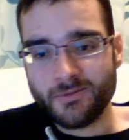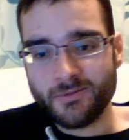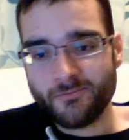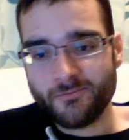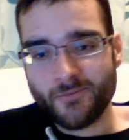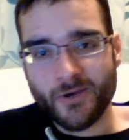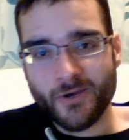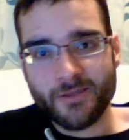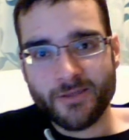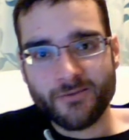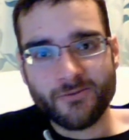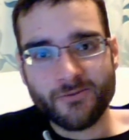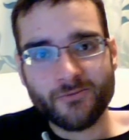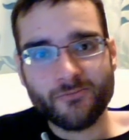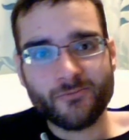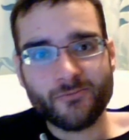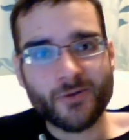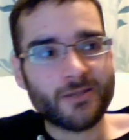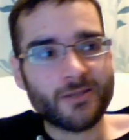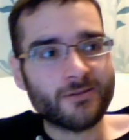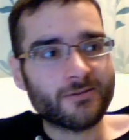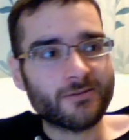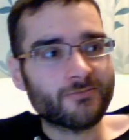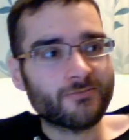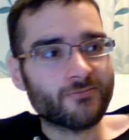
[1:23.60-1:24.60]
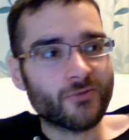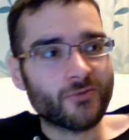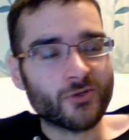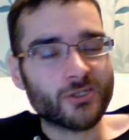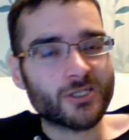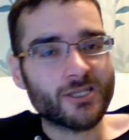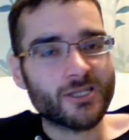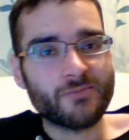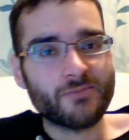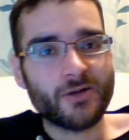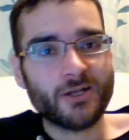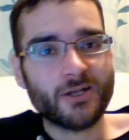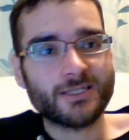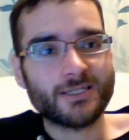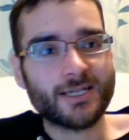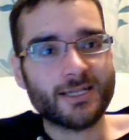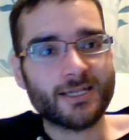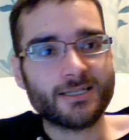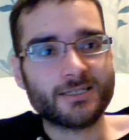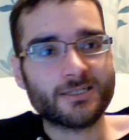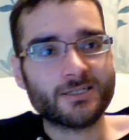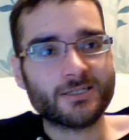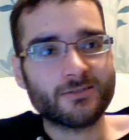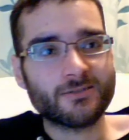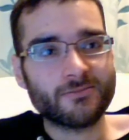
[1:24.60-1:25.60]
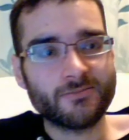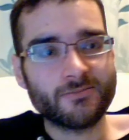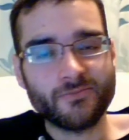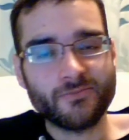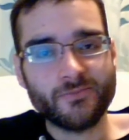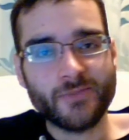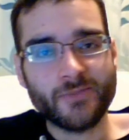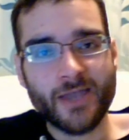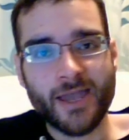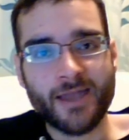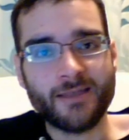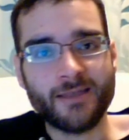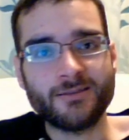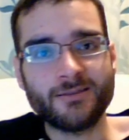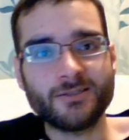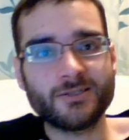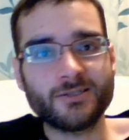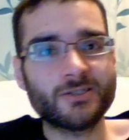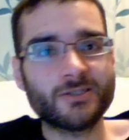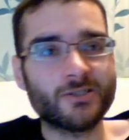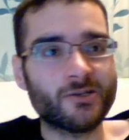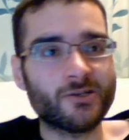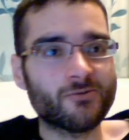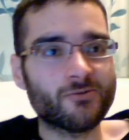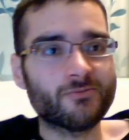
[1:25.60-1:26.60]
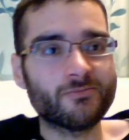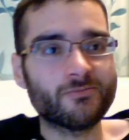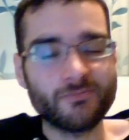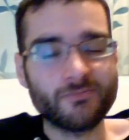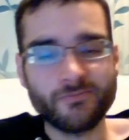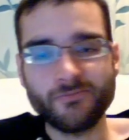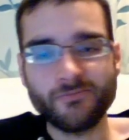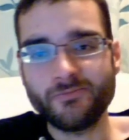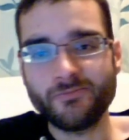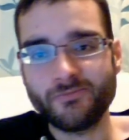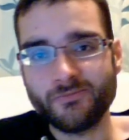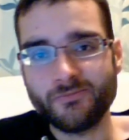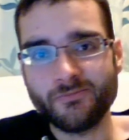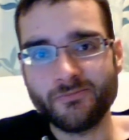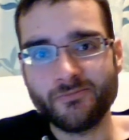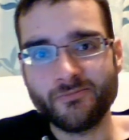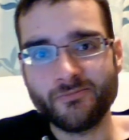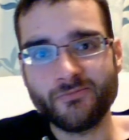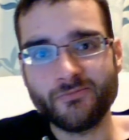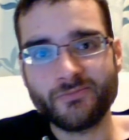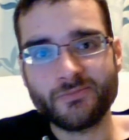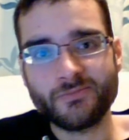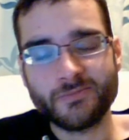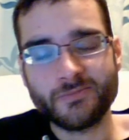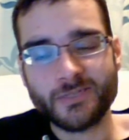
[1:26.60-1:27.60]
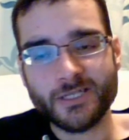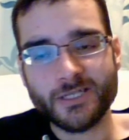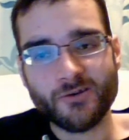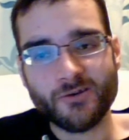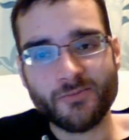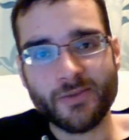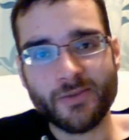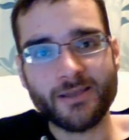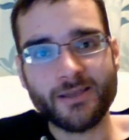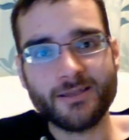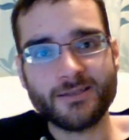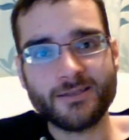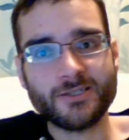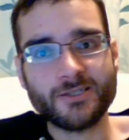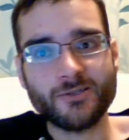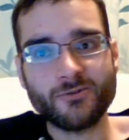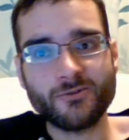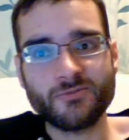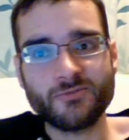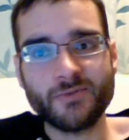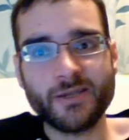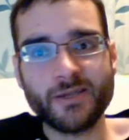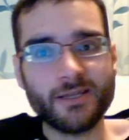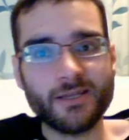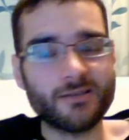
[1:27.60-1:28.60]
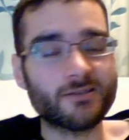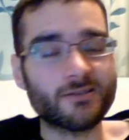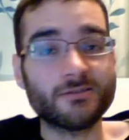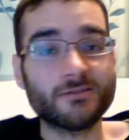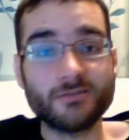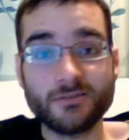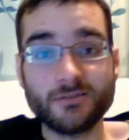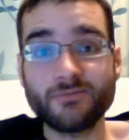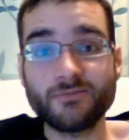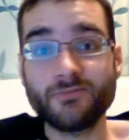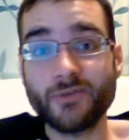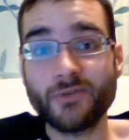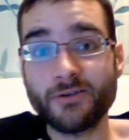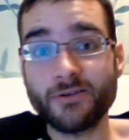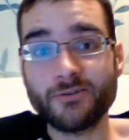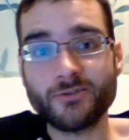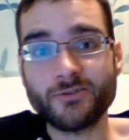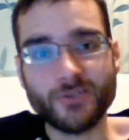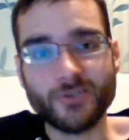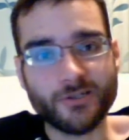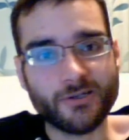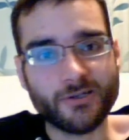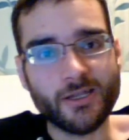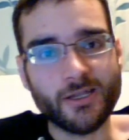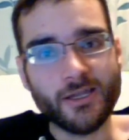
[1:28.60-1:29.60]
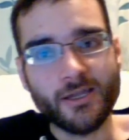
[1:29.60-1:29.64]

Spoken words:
when Rush Limbaugh's ass ends, Sarah Palin's nose begins. Very interesting.